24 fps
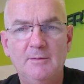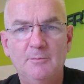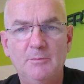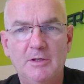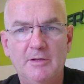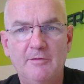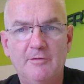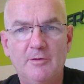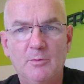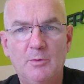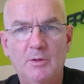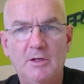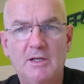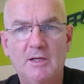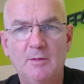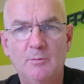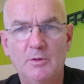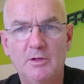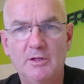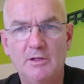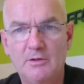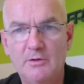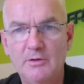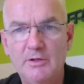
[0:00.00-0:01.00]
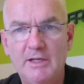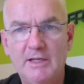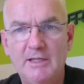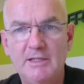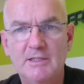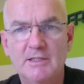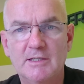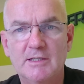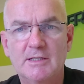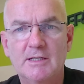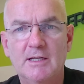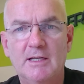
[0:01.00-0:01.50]
But if you're working with a good
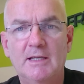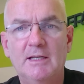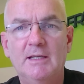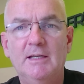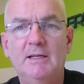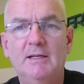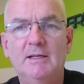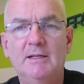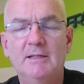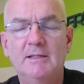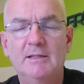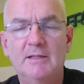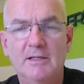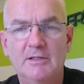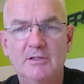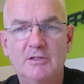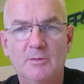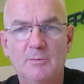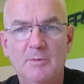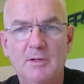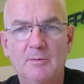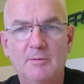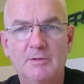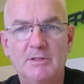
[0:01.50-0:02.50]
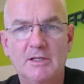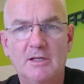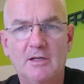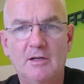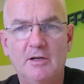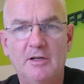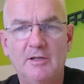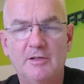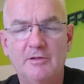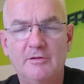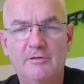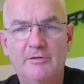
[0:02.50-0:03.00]
agency, they should be able to
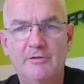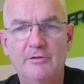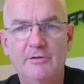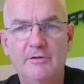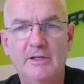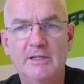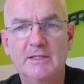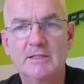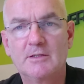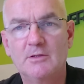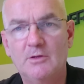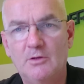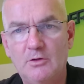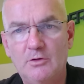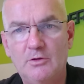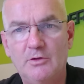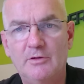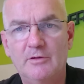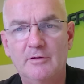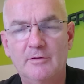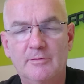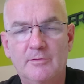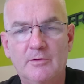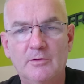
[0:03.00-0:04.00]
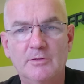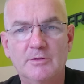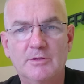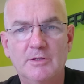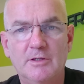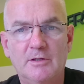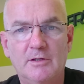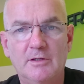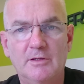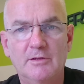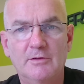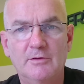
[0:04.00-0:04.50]
guide you through this, or of course
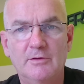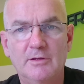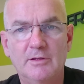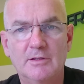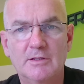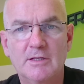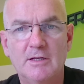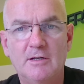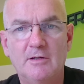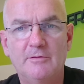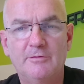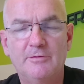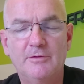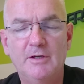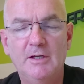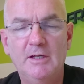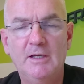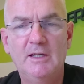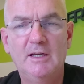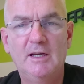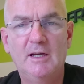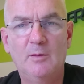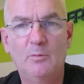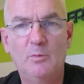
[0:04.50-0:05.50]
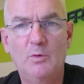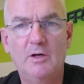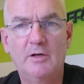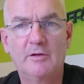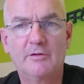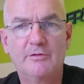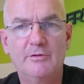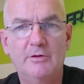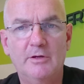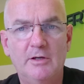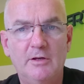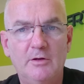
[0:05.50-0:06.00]
you can do it yourself and work
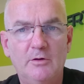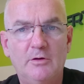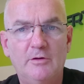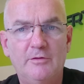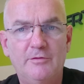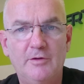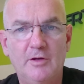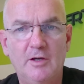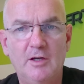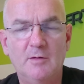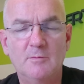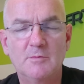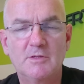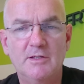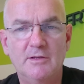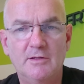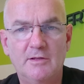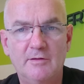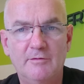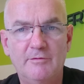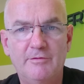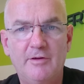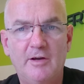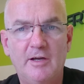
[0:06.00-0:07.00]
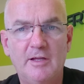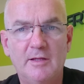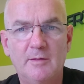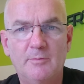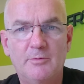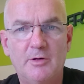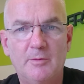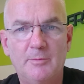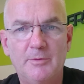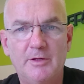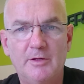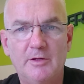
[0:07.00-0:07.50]
through a law firm, so you can find the
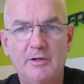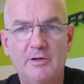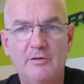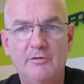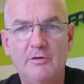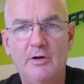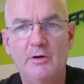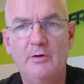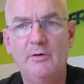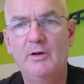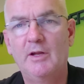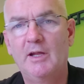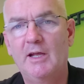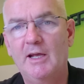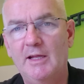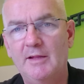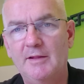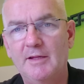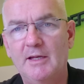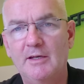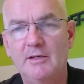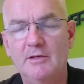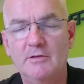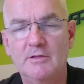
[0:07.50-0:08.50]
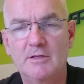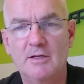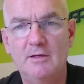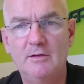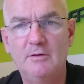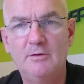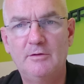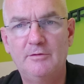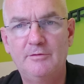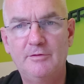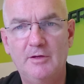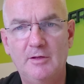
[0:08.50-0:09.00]
property on your own and then use a
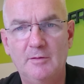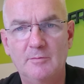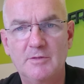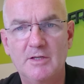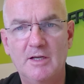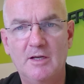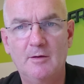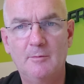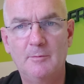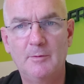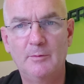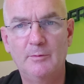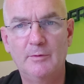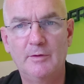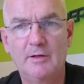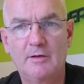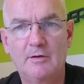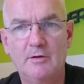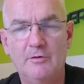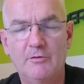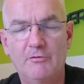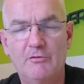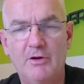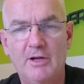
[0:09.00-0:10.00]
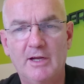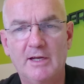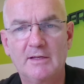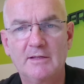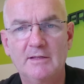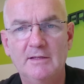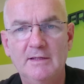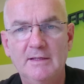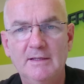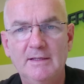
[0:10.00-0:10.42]
law firm to help you with the contract.